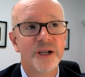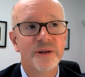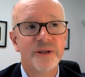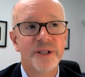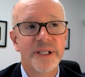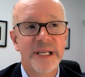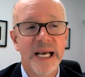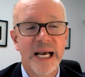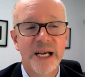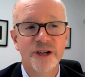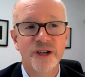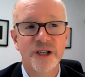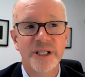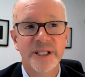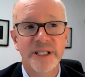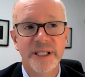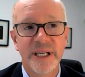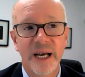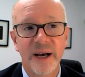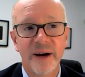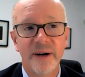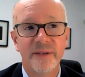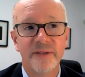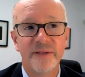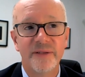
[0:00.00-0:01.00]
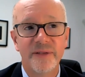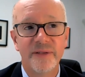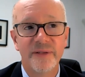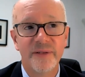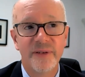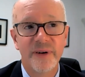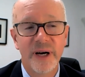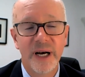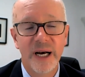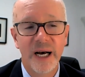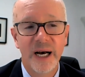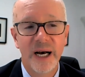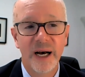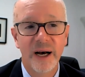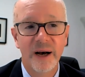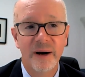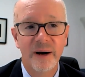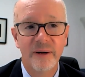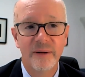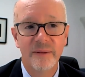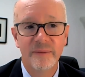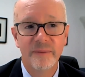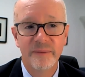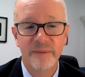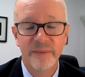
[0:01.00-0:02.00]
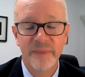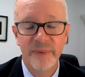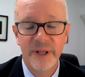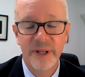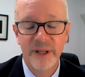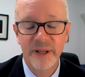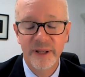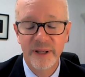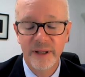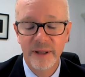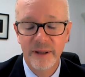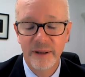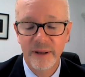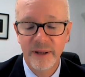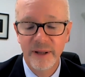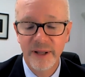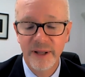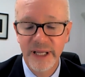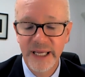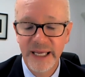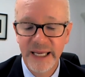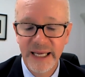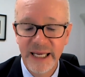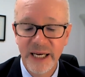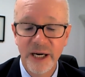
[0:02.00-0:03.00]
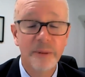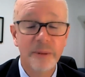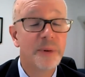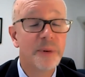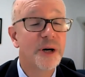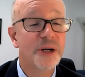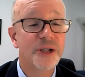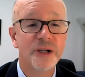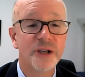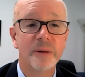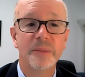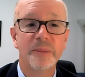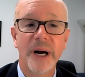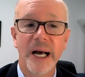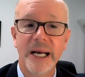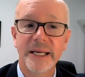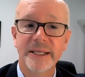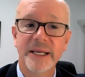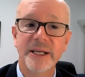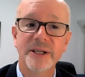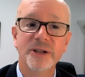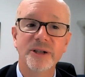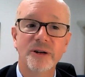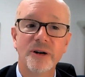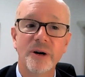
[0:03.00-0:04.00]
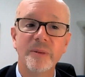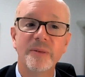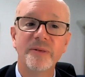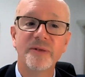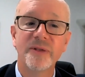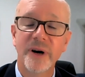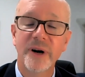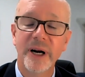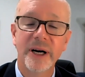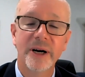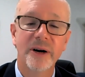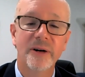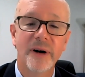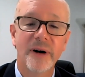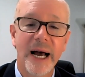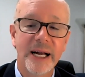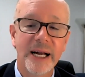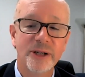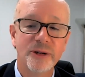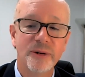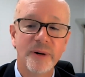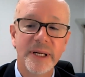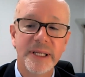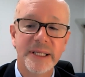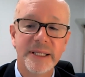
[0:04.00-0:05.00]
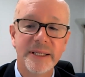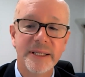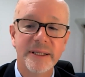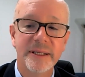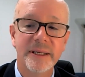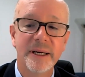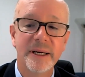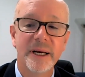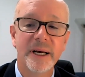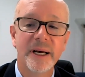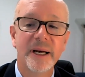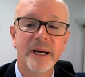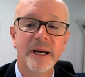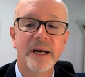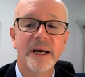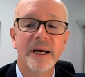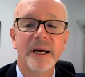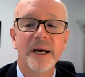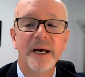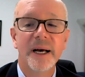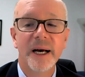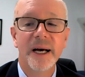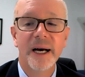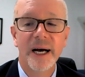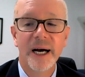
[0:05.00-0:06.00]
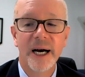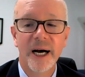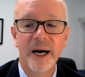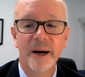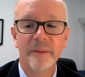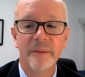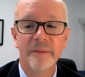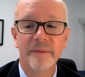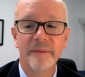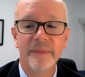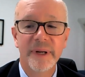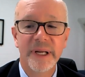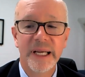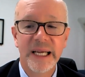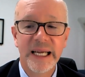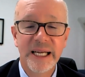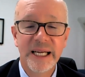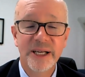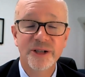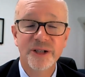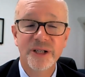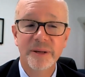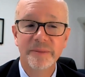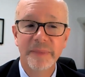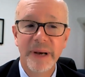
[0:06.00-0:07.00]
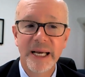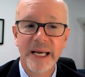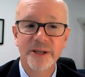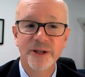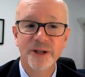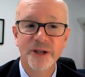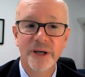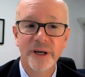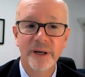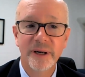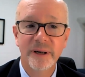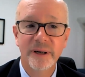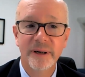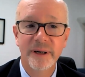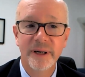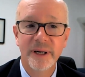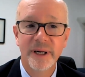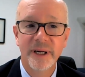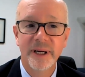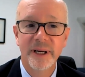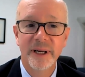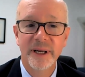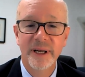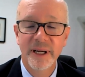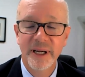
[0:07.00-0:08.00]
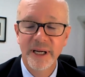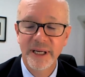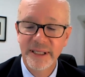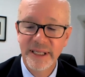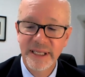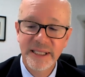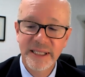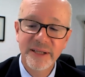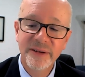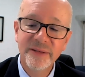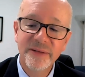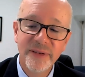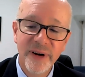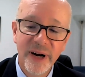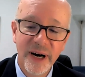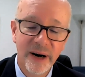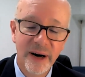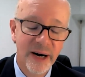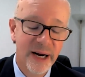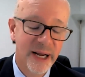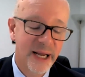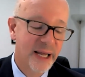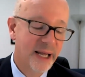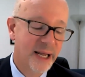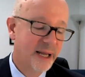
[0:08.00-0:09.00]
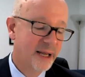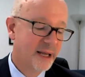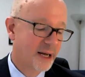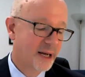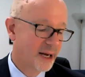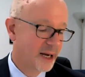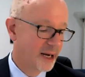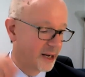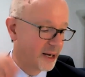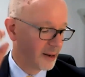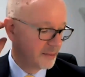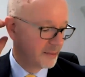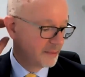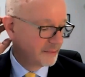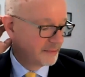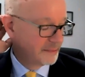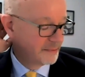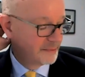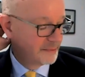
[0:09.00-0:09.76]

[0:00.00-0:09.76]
sessions of the interpersonal process group for undergraduates each semester, because it's very well